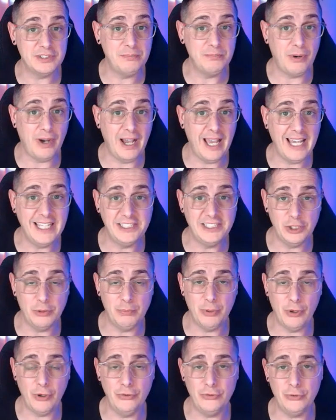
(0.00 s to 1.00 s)
by HL
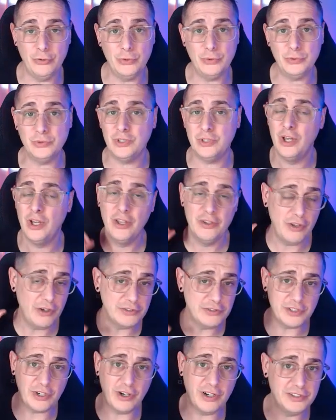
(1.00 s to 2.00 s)
Pro Tools.
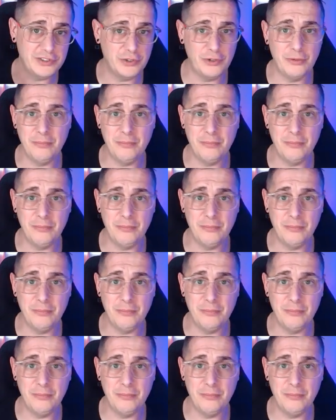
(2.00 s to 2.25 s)
Those guys are